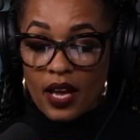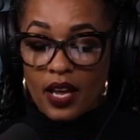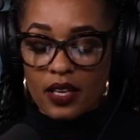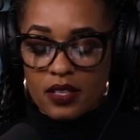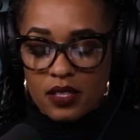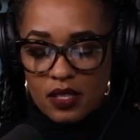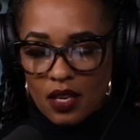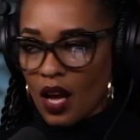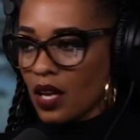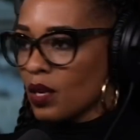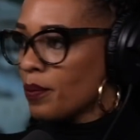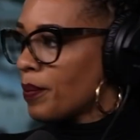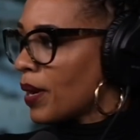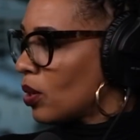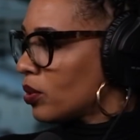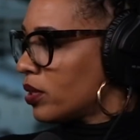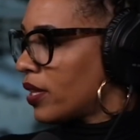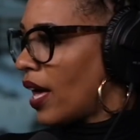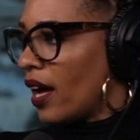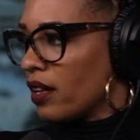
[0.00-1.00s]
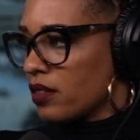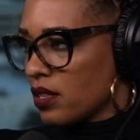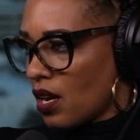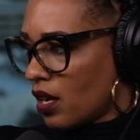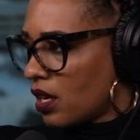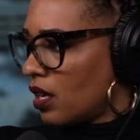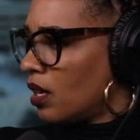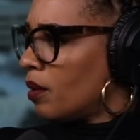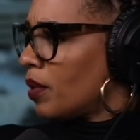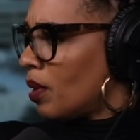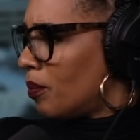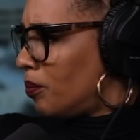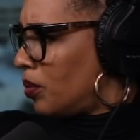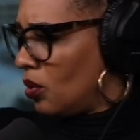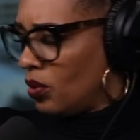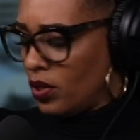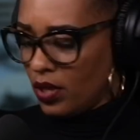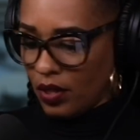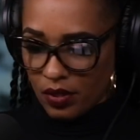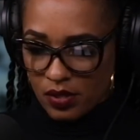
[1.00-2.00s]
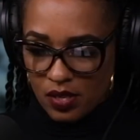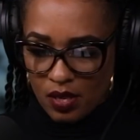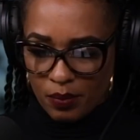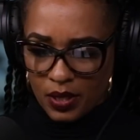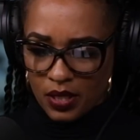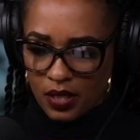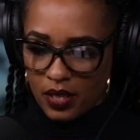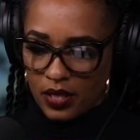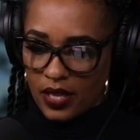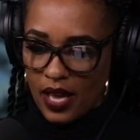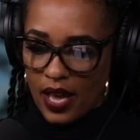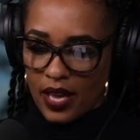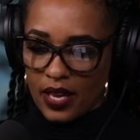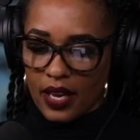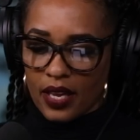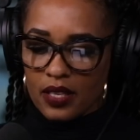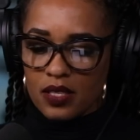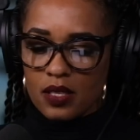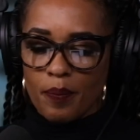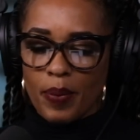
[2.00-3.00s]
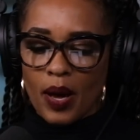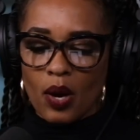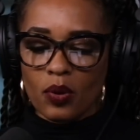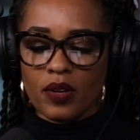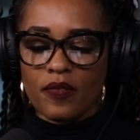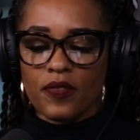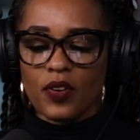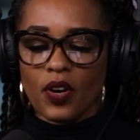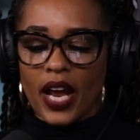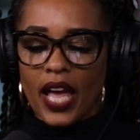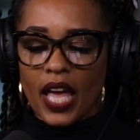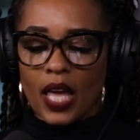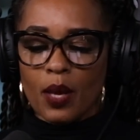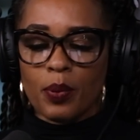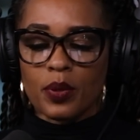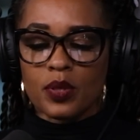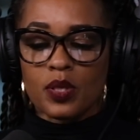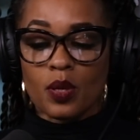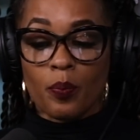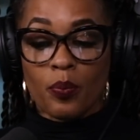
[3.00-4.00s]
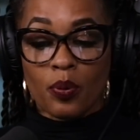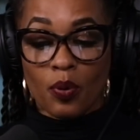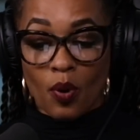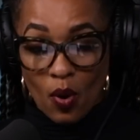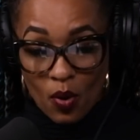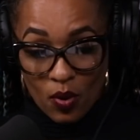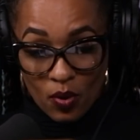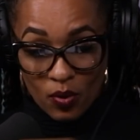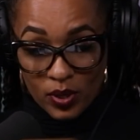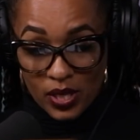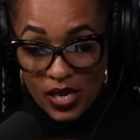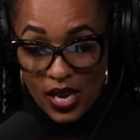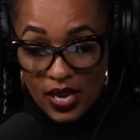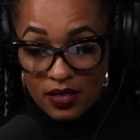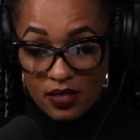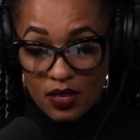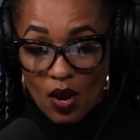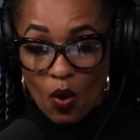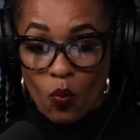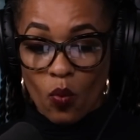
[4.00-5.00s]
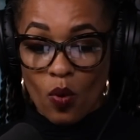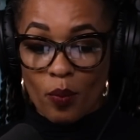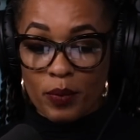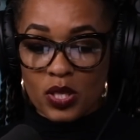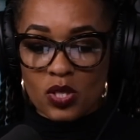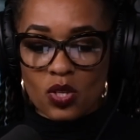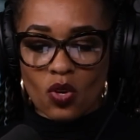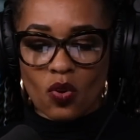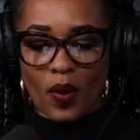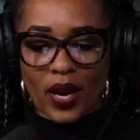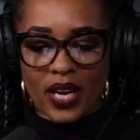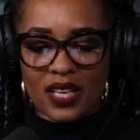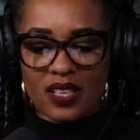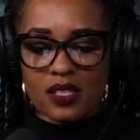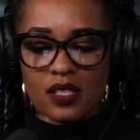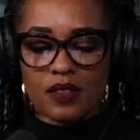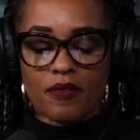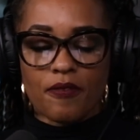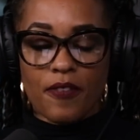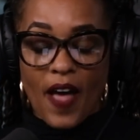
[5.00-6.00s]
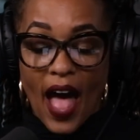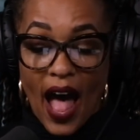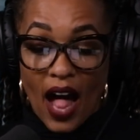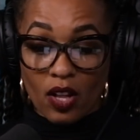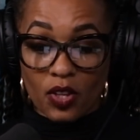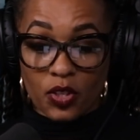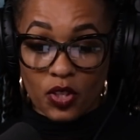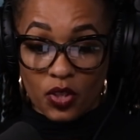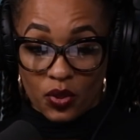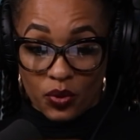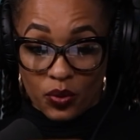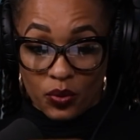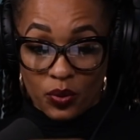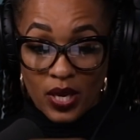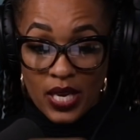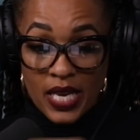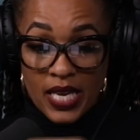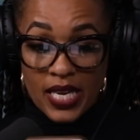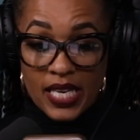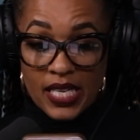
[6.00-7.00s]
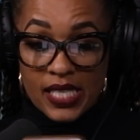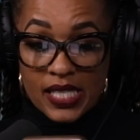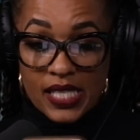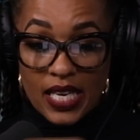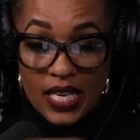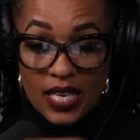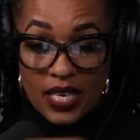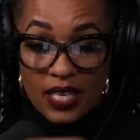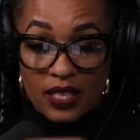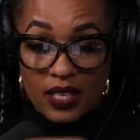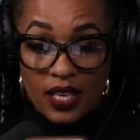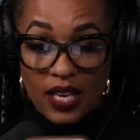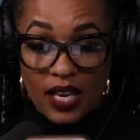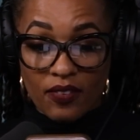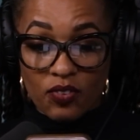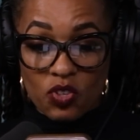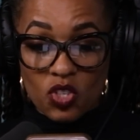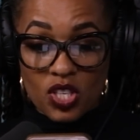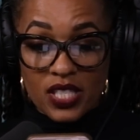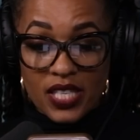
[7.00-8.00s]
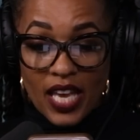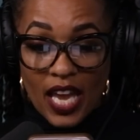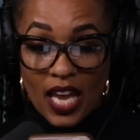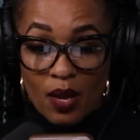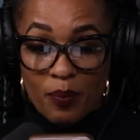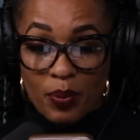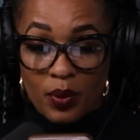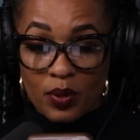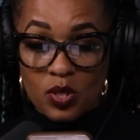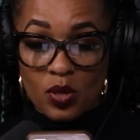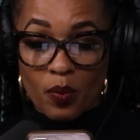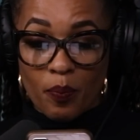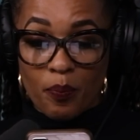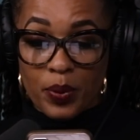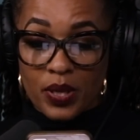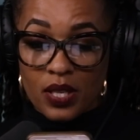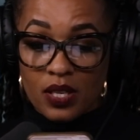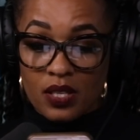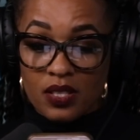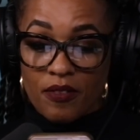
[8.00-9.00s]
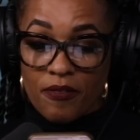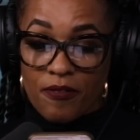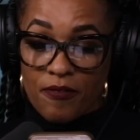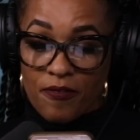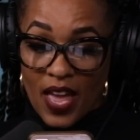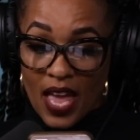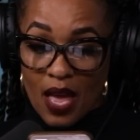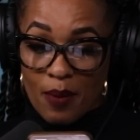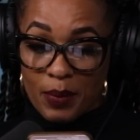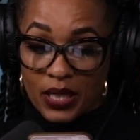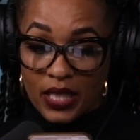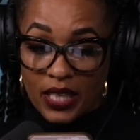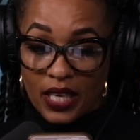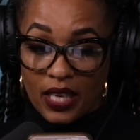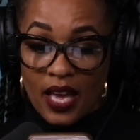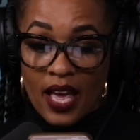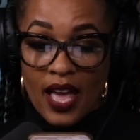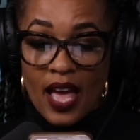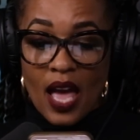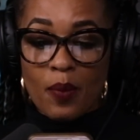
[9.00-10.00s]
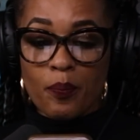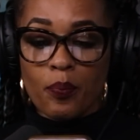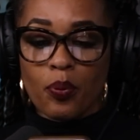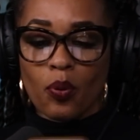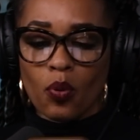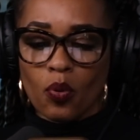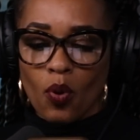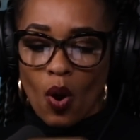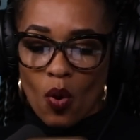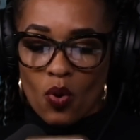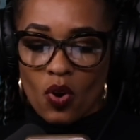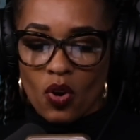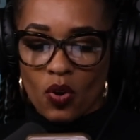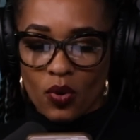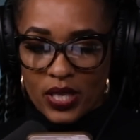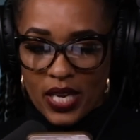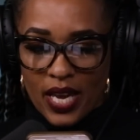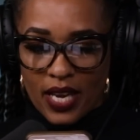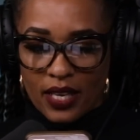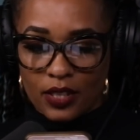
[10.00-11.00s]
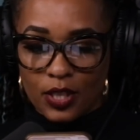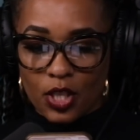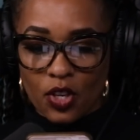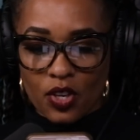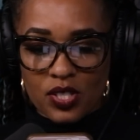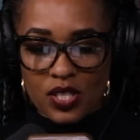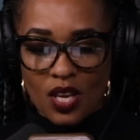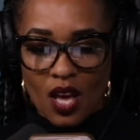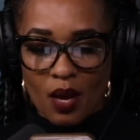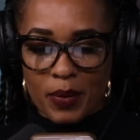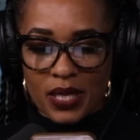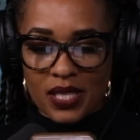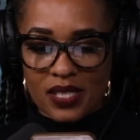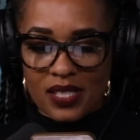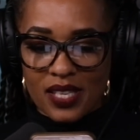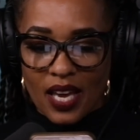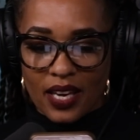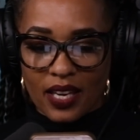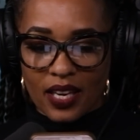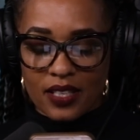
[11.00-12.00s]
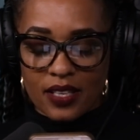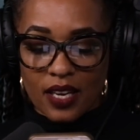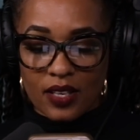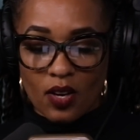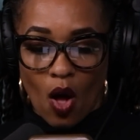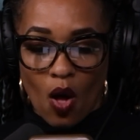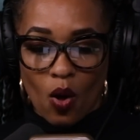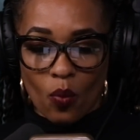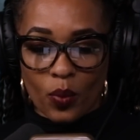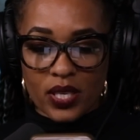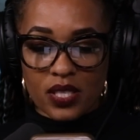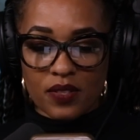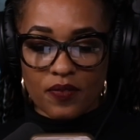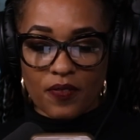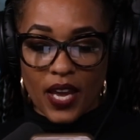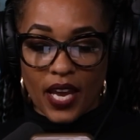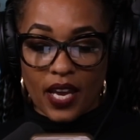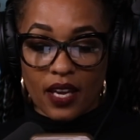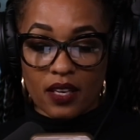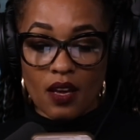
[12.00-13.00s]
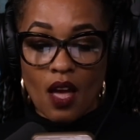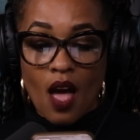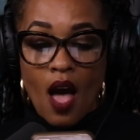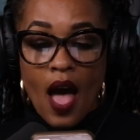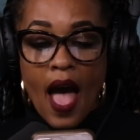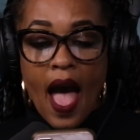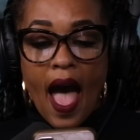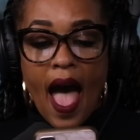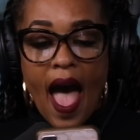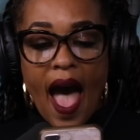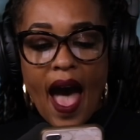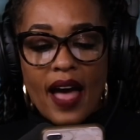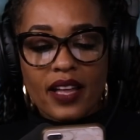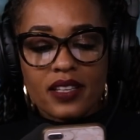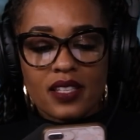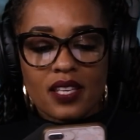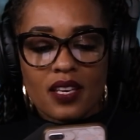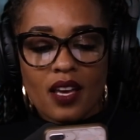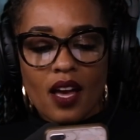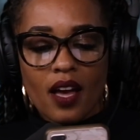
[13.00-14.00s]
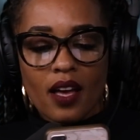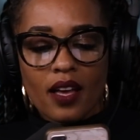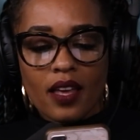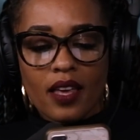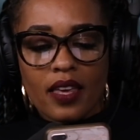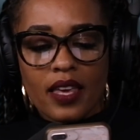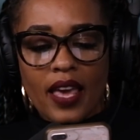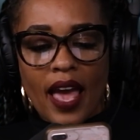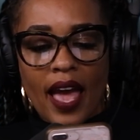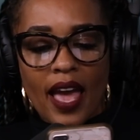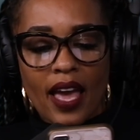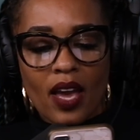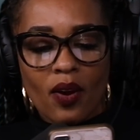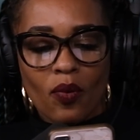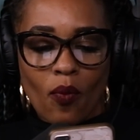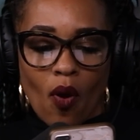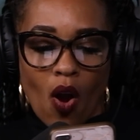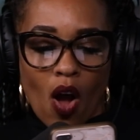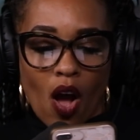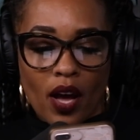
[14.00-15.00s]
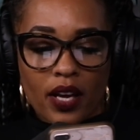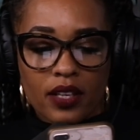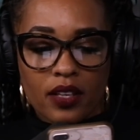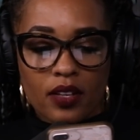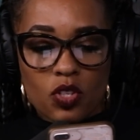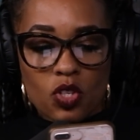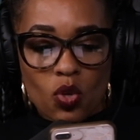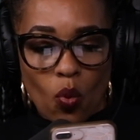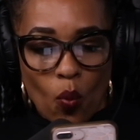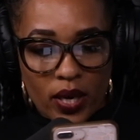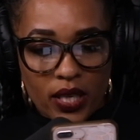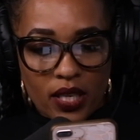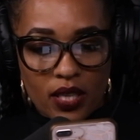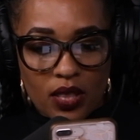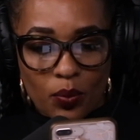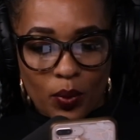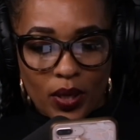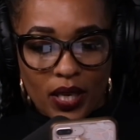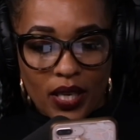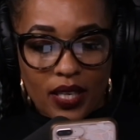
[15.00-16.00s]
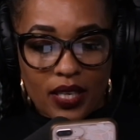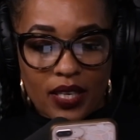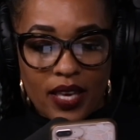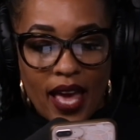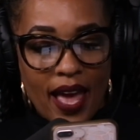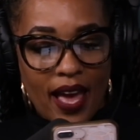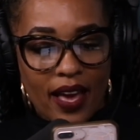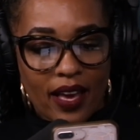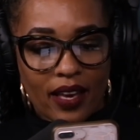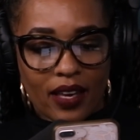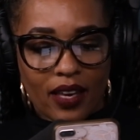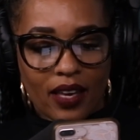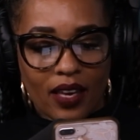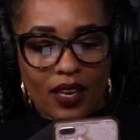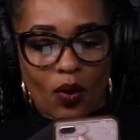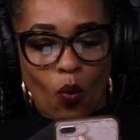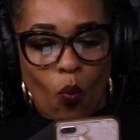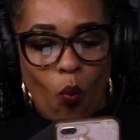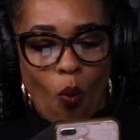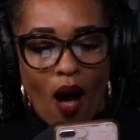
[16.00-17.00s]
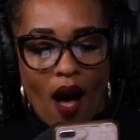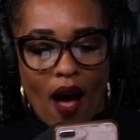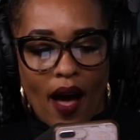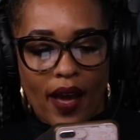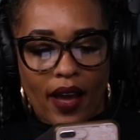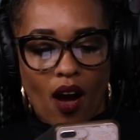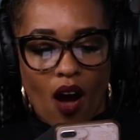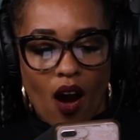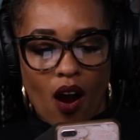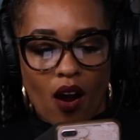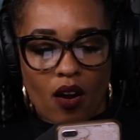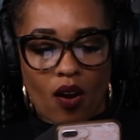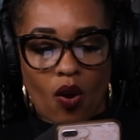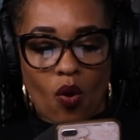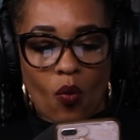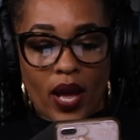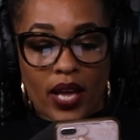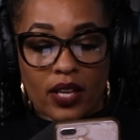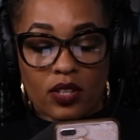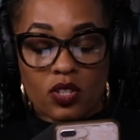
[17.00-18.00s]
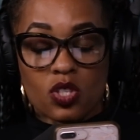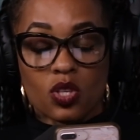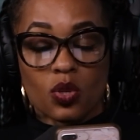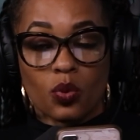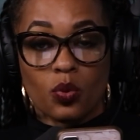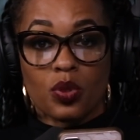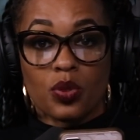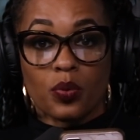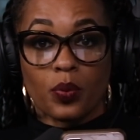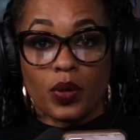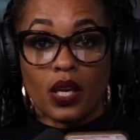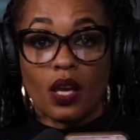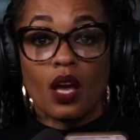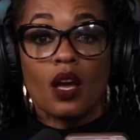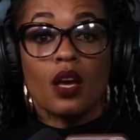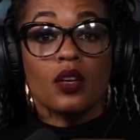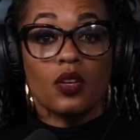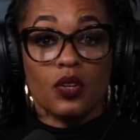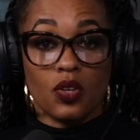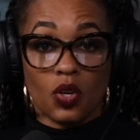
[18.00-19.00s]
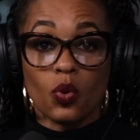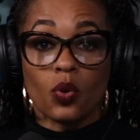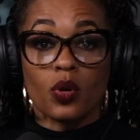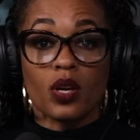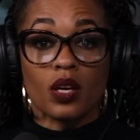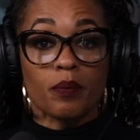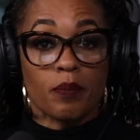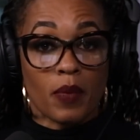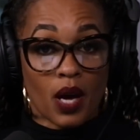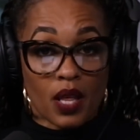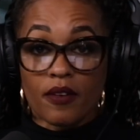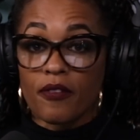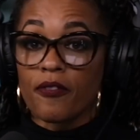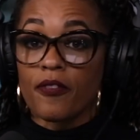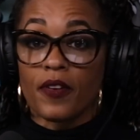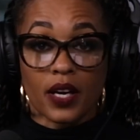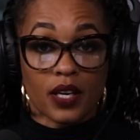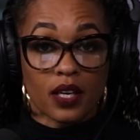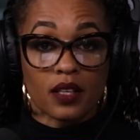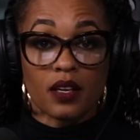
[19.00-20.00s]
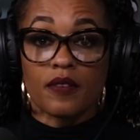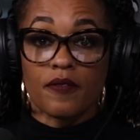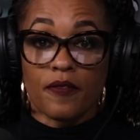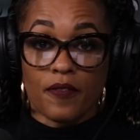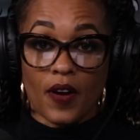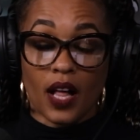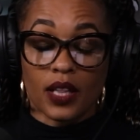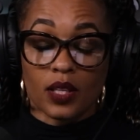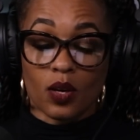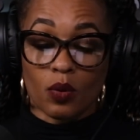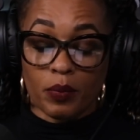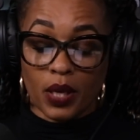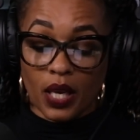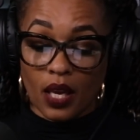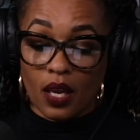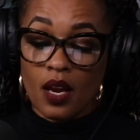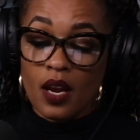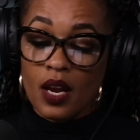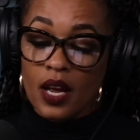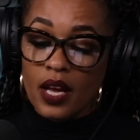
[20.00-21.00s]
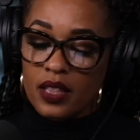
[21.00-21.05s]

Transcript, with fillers: It's not about that, talking about beauty or something like that. It's about if you're able to procreate. A woman's greatest oh. value is in if she's able to build a family and procreate. Looks come in second and always fade. At Keyron23, K E Y R O N 2 3. You can motherfucking unfollow me.